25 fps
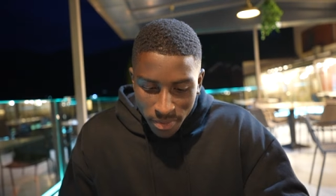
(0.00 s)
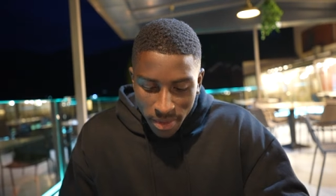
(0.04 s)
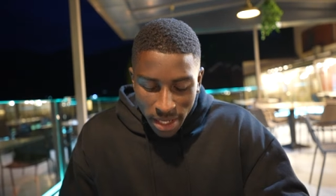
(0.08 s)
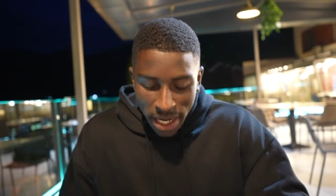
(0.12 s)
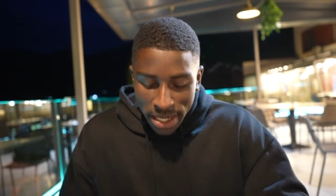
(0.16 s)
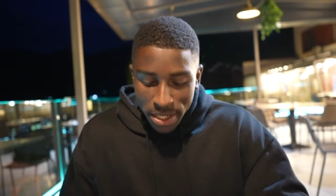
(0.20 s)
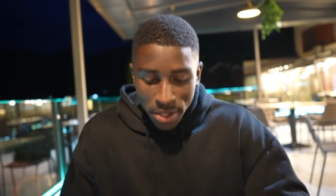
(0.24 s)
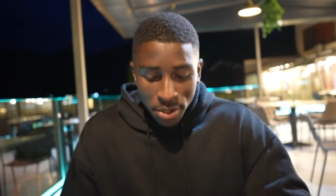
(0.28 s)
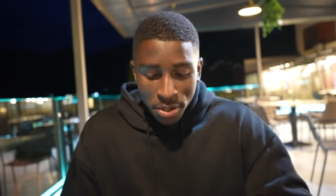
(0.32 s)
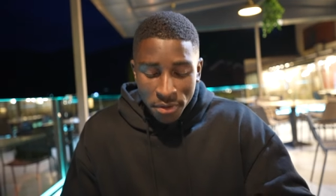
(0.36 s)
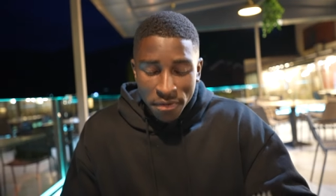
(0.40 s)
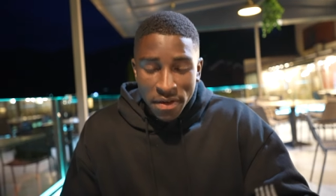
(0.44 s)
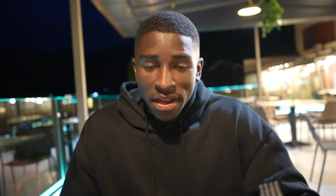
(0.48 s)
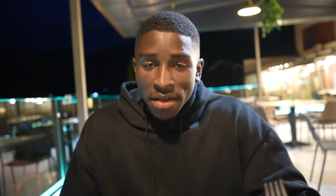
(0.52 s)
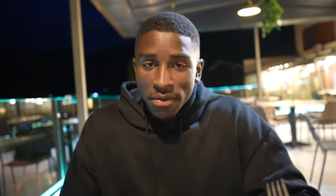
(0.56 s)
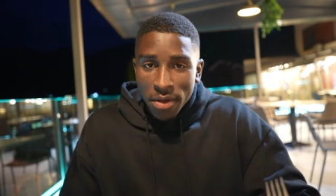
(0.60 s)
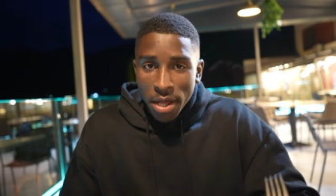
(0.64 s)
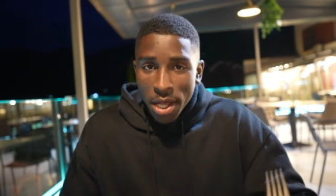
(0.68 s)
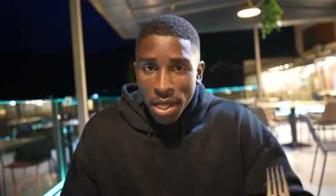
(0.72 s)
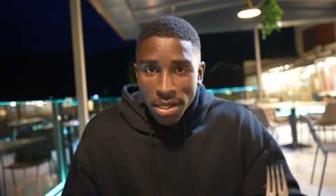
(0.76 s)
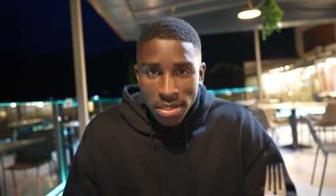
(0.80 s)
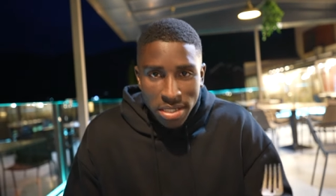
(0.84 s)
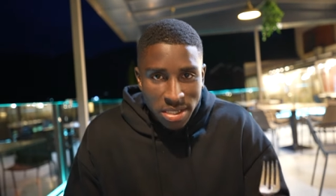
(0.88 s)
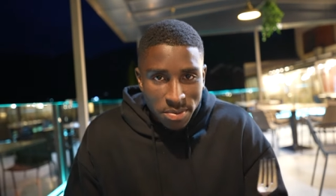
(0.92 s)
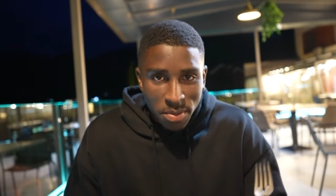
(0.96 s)
I know you've never
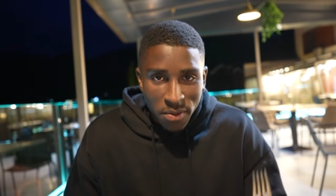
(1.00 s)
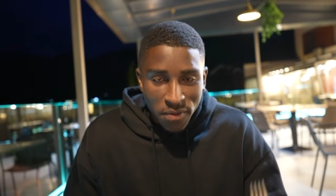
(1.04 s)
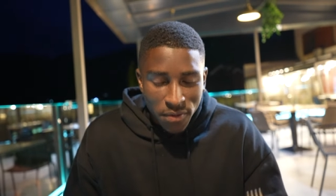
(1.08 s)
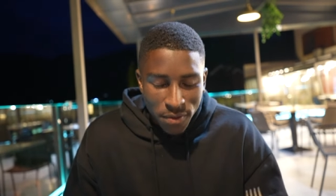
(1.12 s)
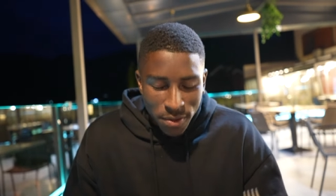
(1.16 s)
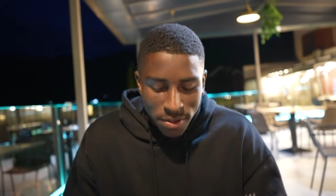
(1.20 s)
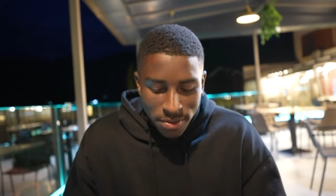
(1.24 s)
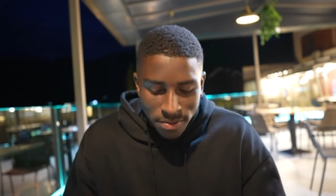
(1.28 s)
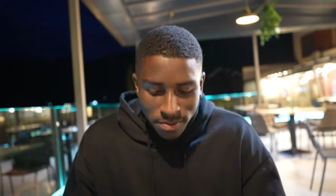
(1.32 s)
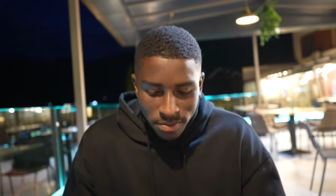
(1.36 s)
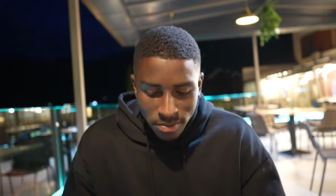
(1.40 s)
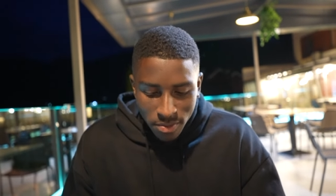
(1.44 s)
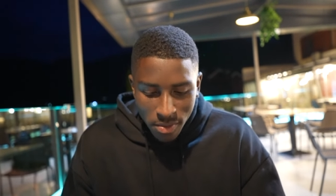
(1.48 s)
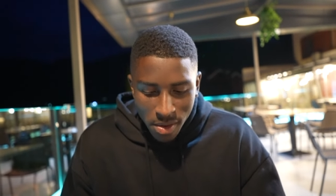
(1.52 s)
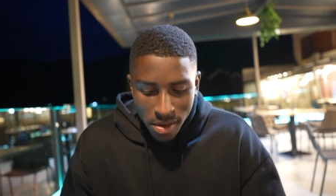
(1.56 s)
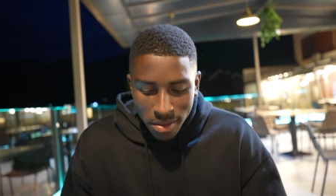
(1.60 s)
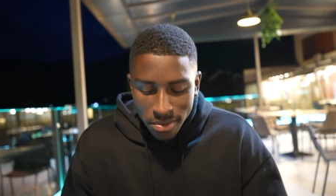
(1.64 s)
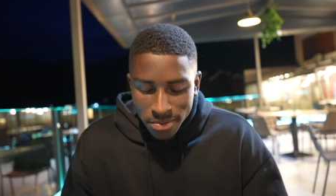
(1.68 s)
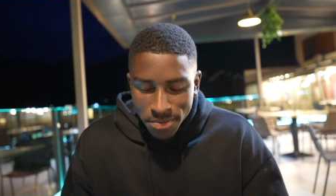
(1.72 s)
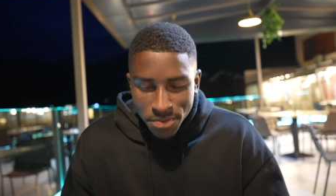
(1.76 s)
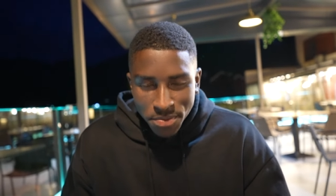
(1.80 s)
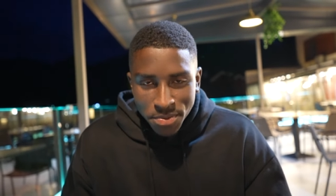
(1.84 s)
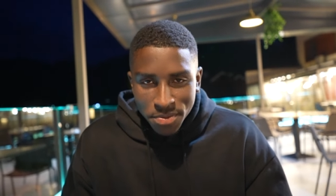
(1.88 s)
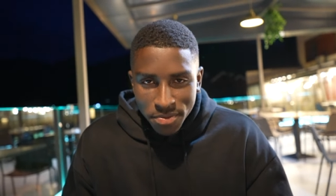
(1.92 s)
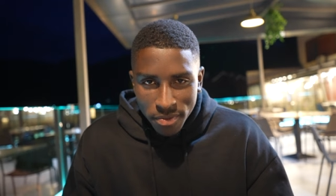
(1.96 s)
heard this before,
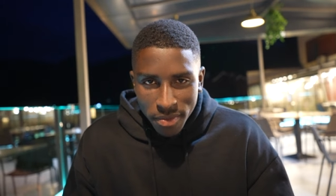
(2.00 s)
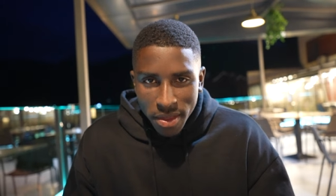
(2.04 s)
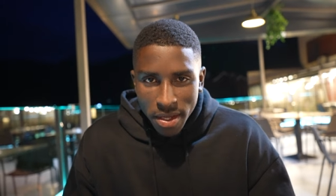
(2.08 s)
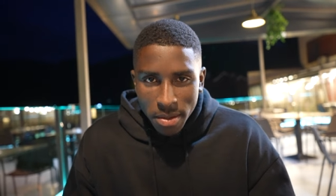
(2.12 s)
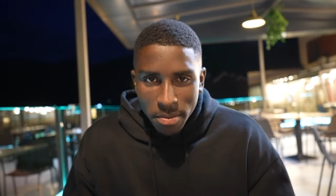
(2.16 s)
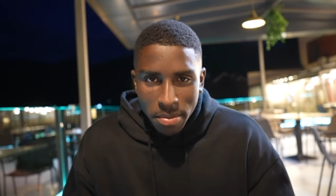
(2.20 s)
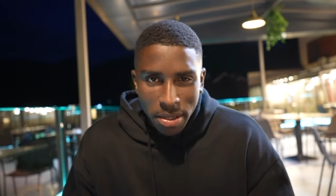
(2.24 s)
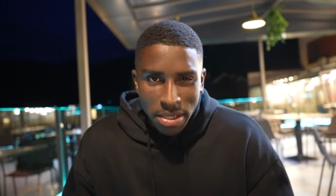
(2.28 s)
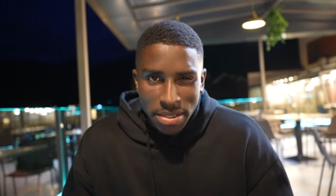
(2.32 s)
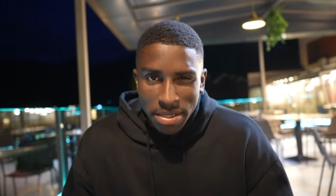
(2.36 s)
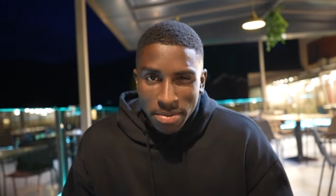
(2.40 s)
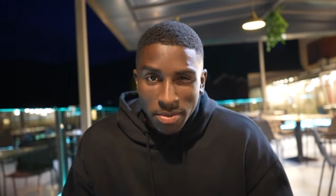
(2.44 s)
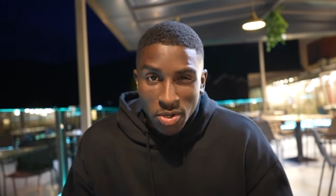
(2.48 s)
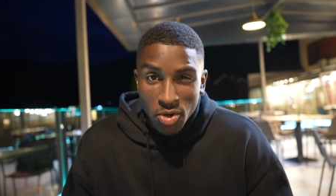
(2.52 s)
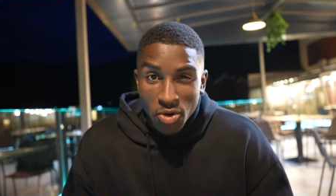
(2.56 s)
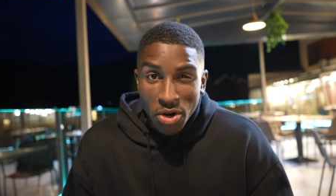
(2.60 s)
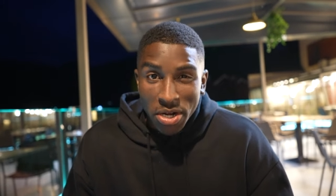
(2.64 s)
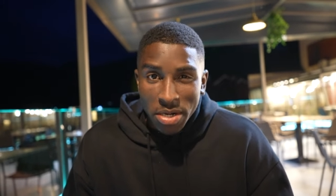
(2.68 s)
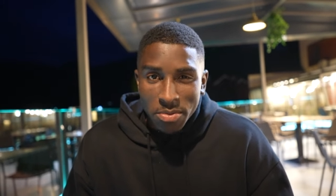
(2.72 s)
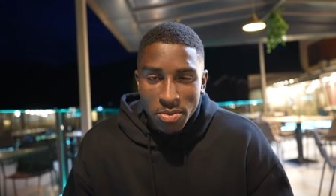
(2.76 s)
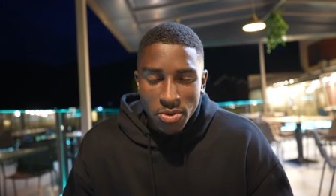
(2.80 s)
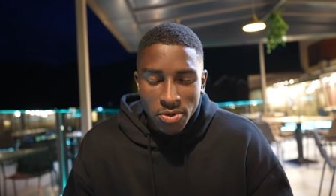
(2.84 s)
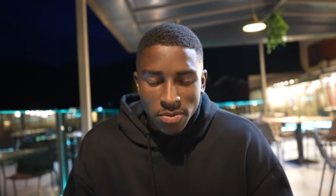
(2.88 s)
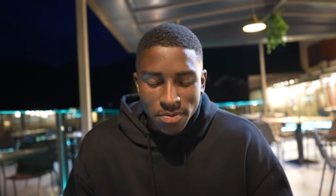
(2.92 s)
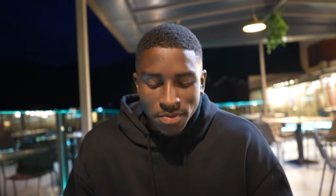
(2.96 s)
but it's
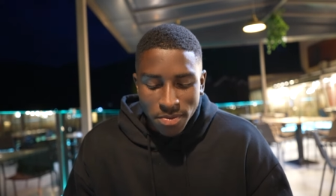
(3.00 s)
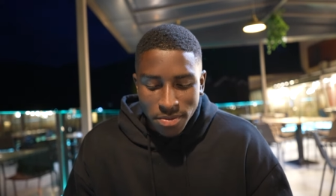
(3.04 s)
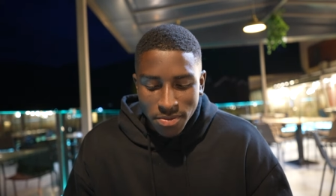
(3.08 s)
incredible.